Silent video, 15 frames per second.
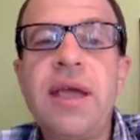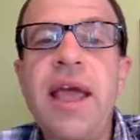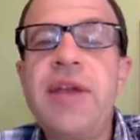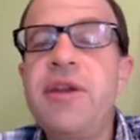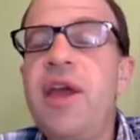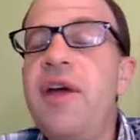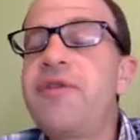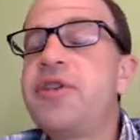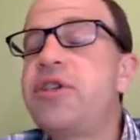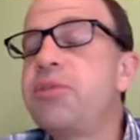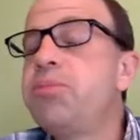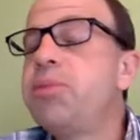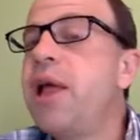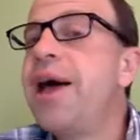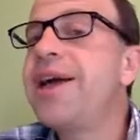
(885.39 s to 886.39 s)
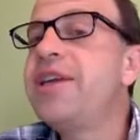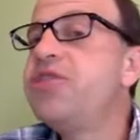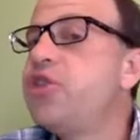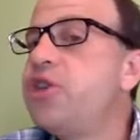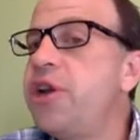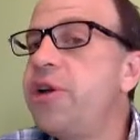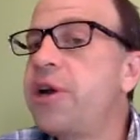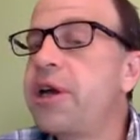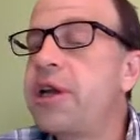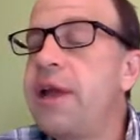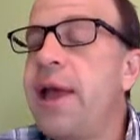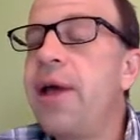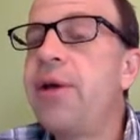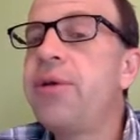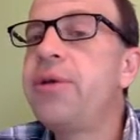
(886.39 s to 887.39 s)
and you have to supply a generic
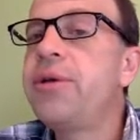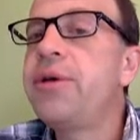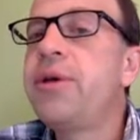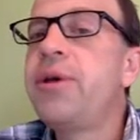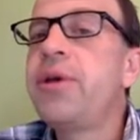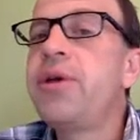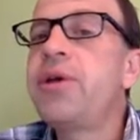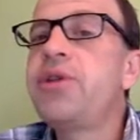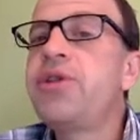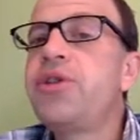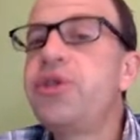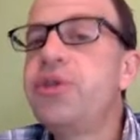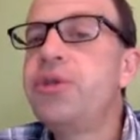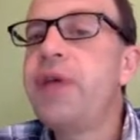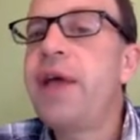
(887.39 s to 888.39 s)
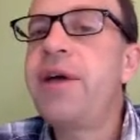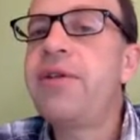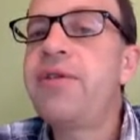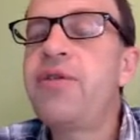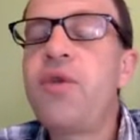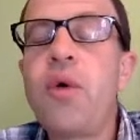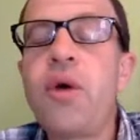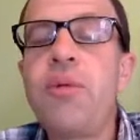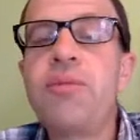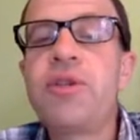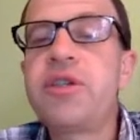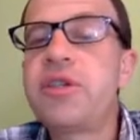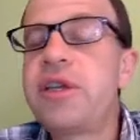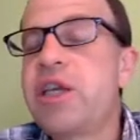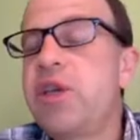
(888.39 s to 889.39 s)
noun to that form,
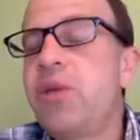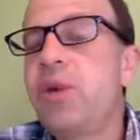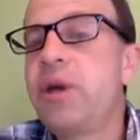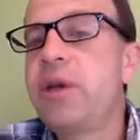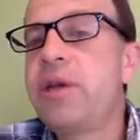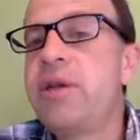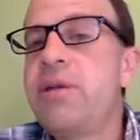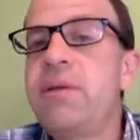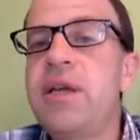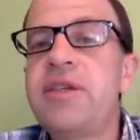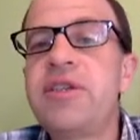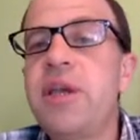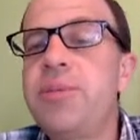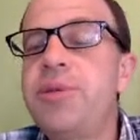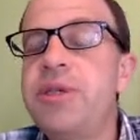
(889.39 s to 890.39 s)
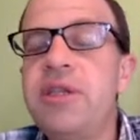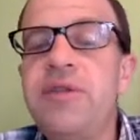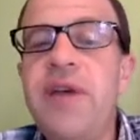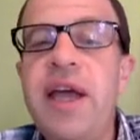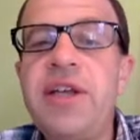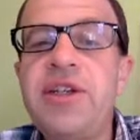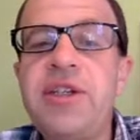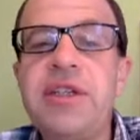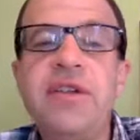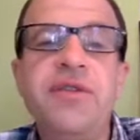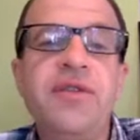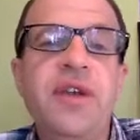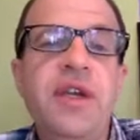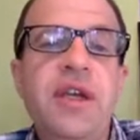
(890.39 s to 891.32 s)
just like you would a substantive adjective.